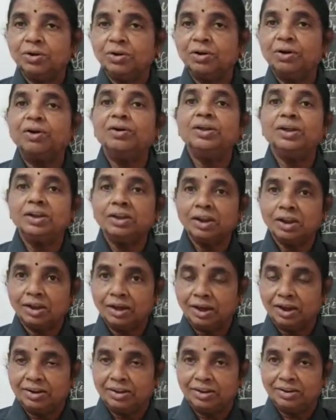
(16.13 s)
ordinal
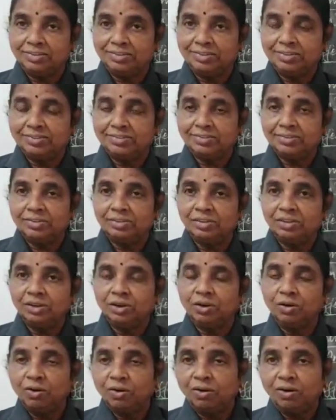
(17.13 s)
analysis
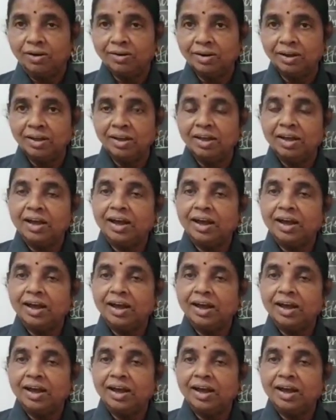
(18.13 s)
or